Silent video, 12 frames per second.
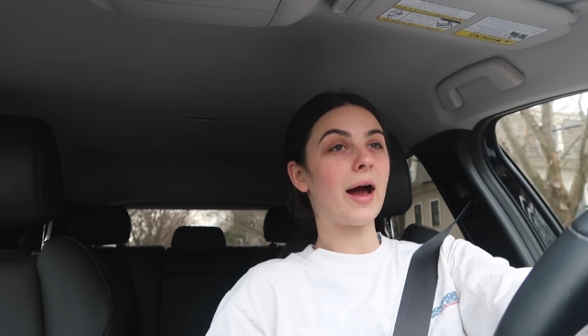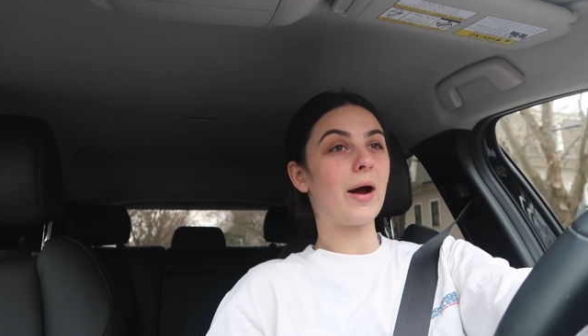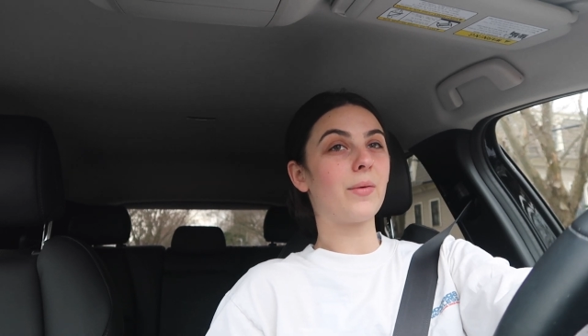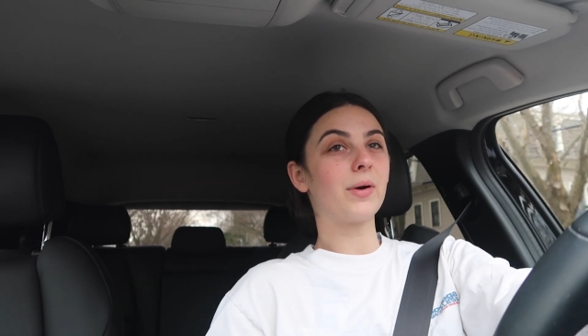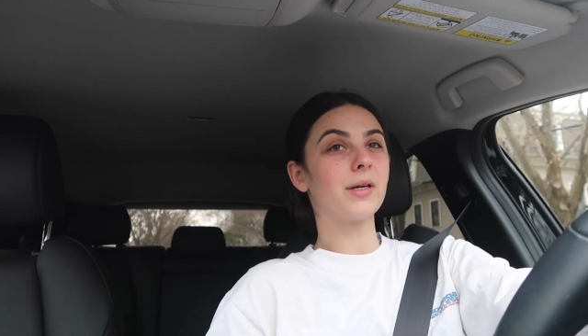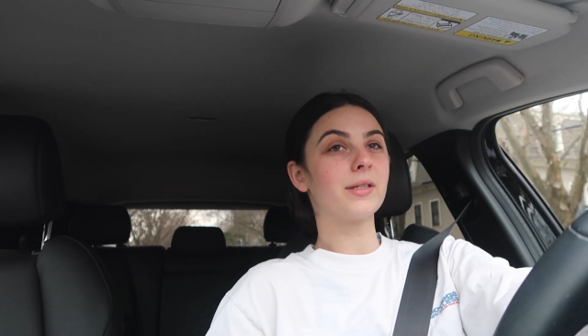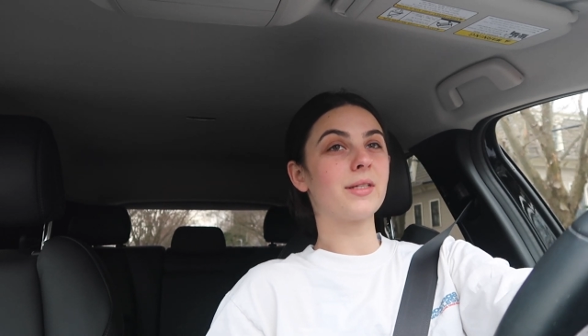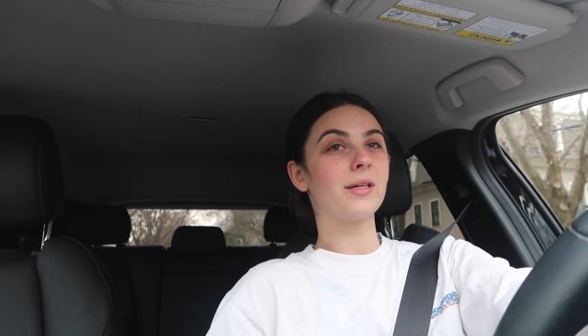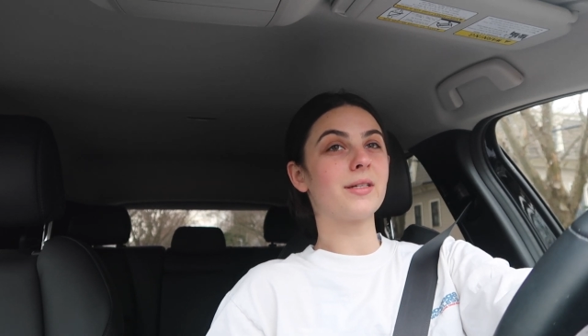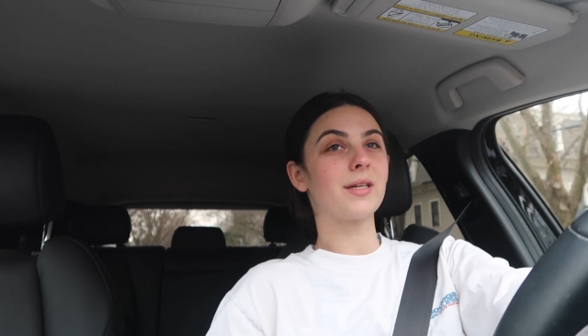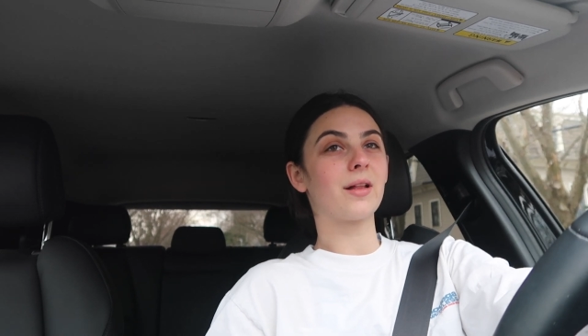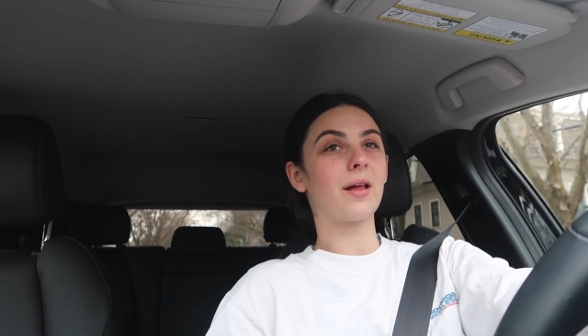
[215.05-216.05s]
hours
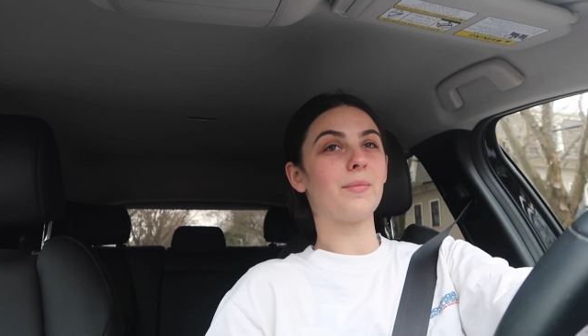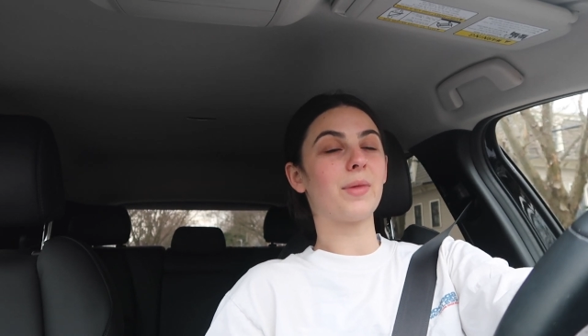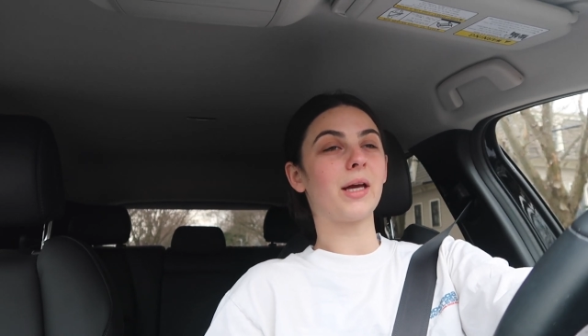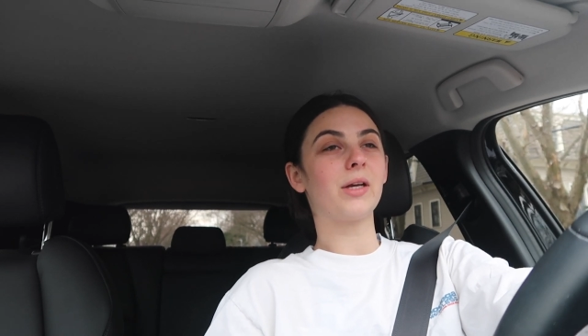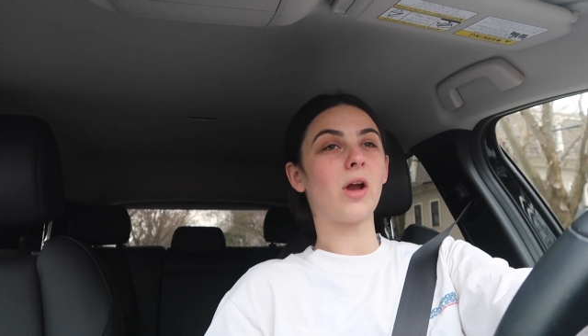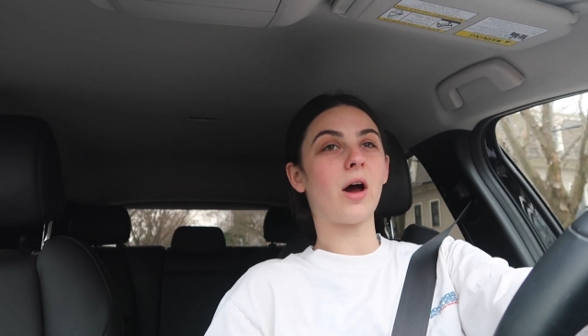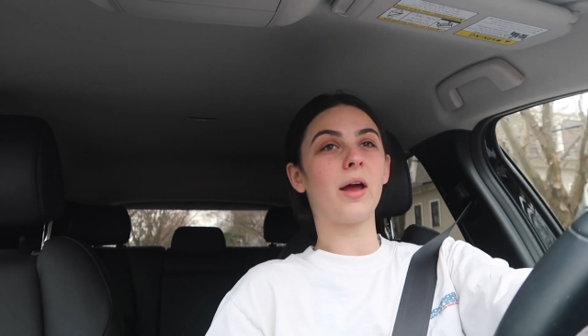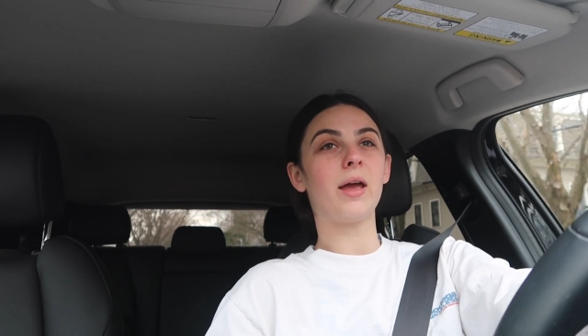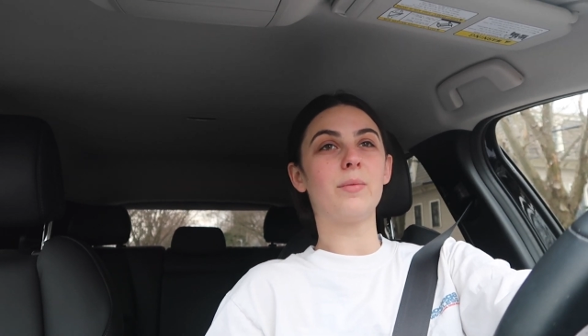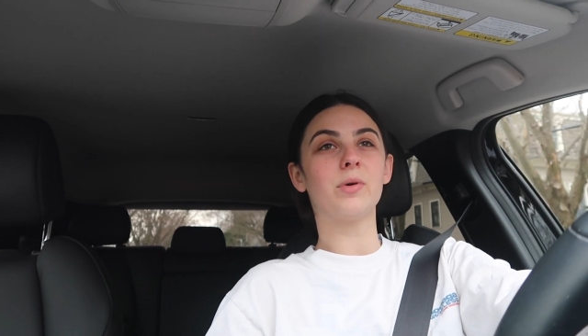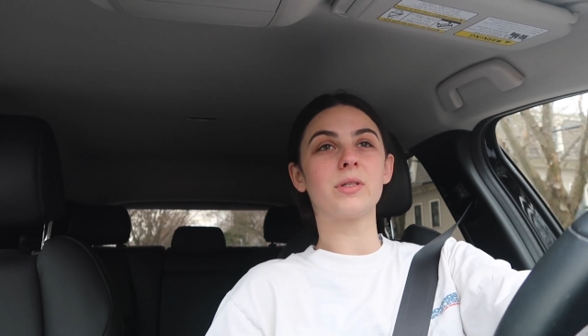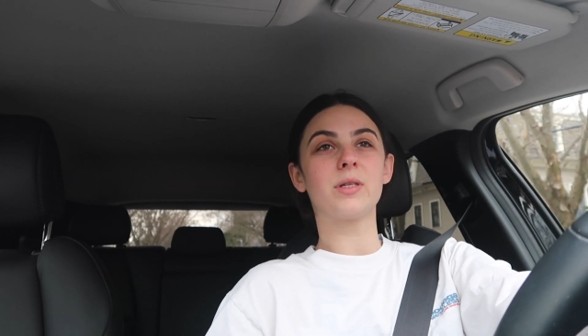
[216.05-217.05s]
until I'm like not
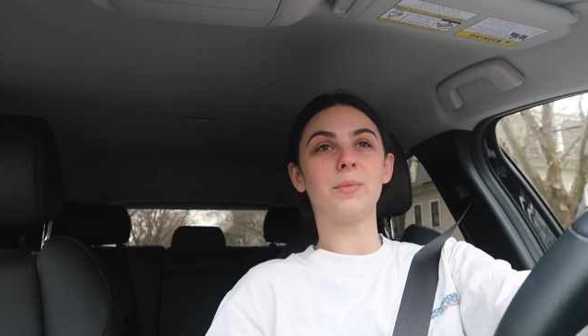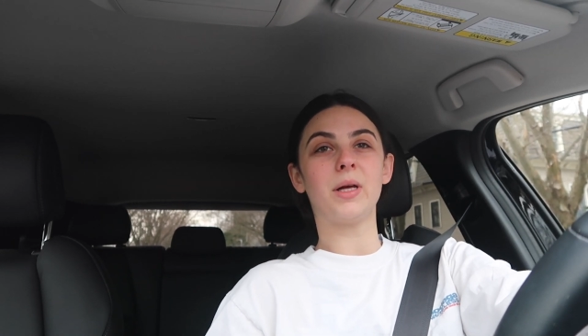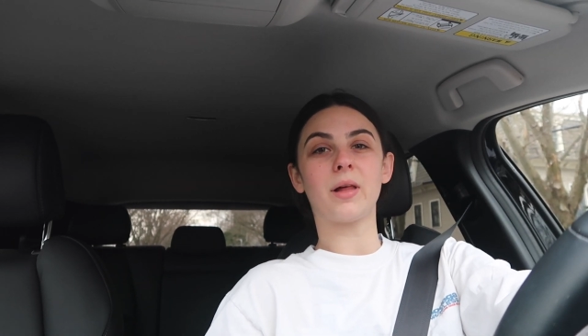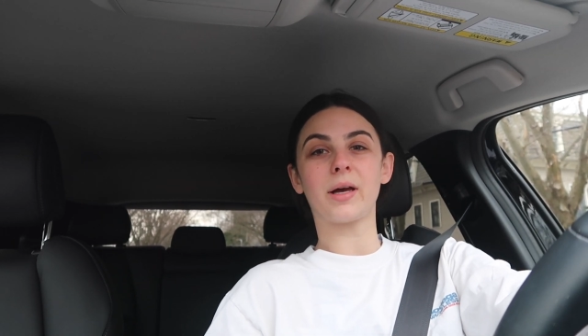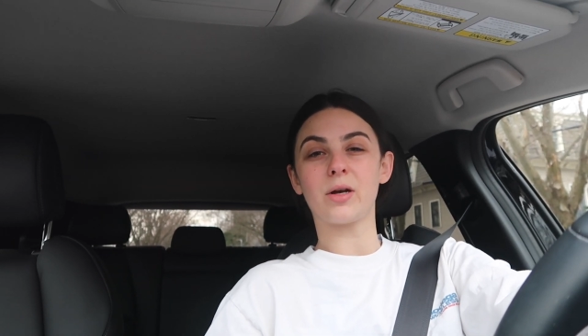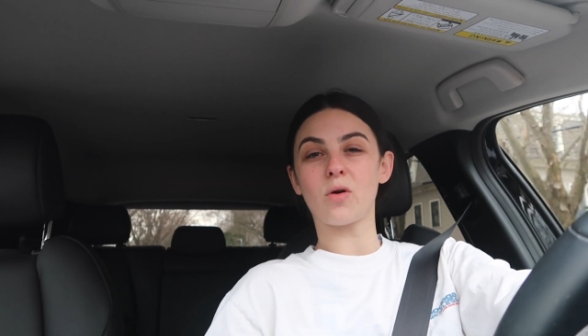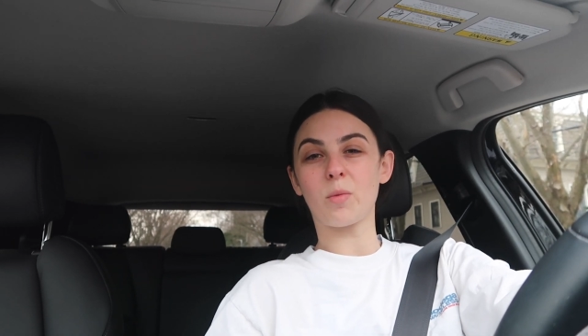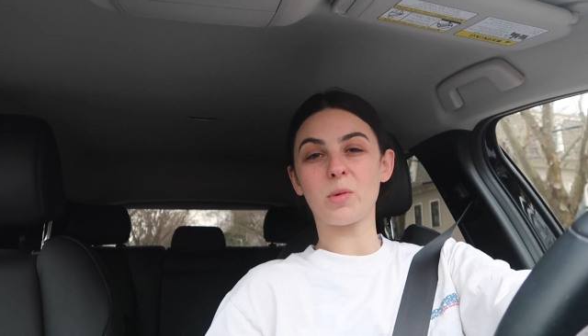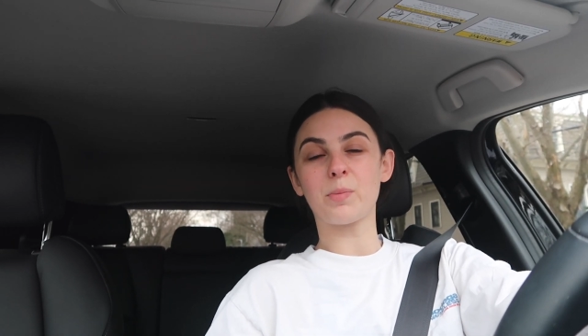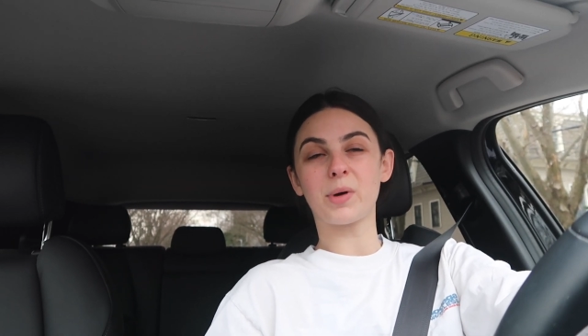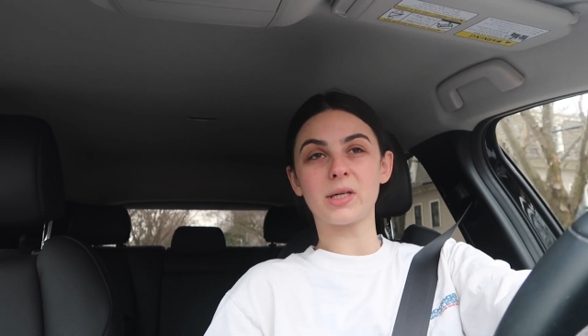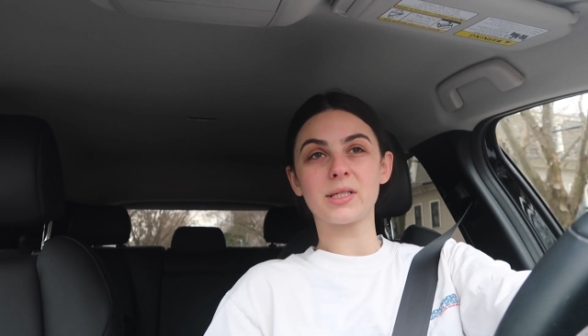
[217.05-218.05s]
able to be like a
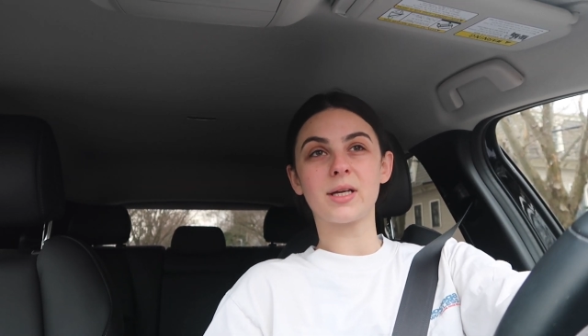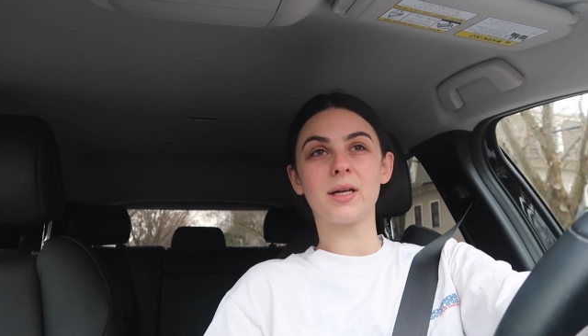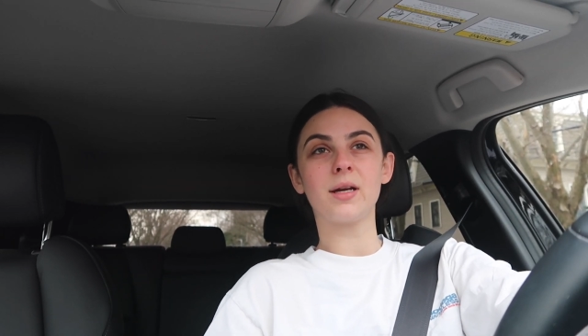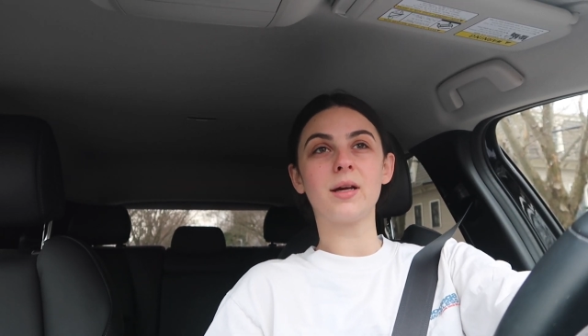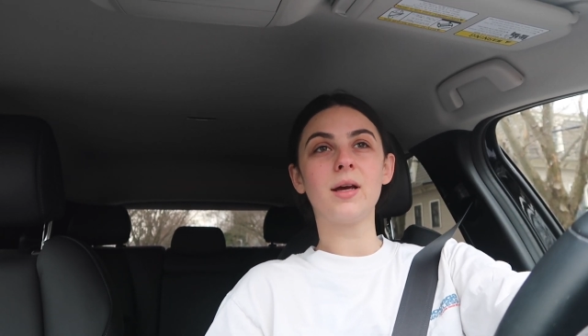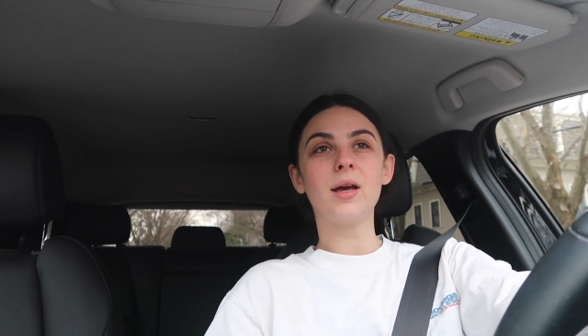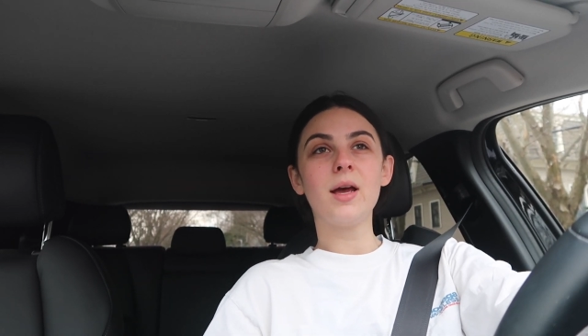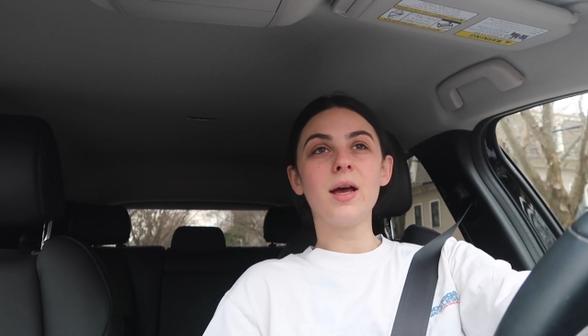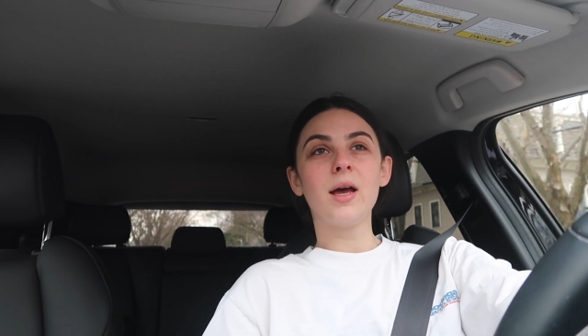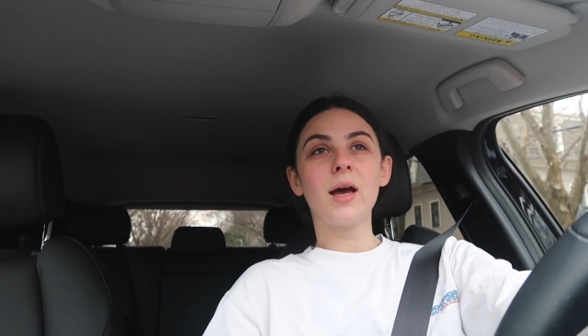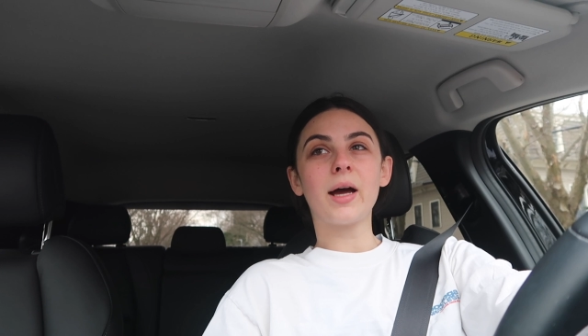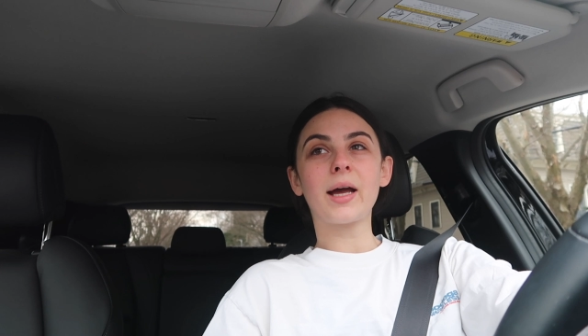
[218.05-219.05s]
normal person
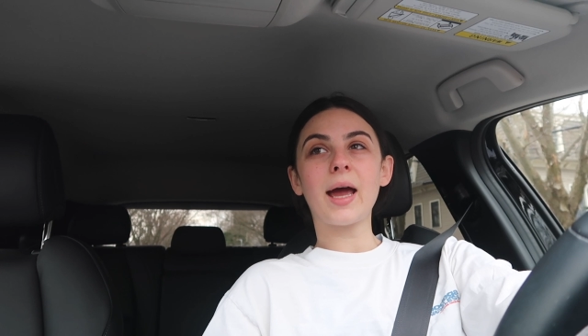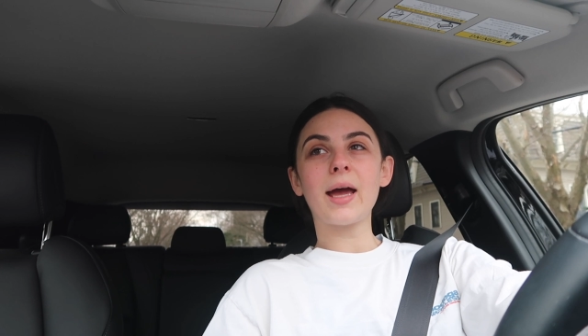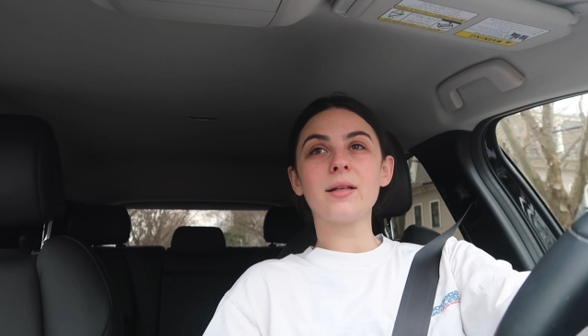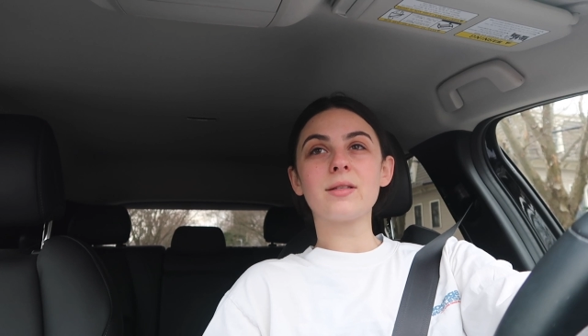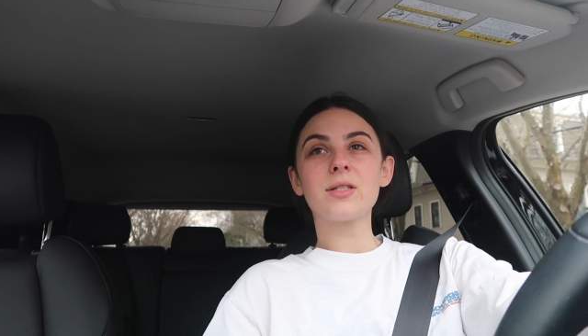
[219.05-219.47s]
again.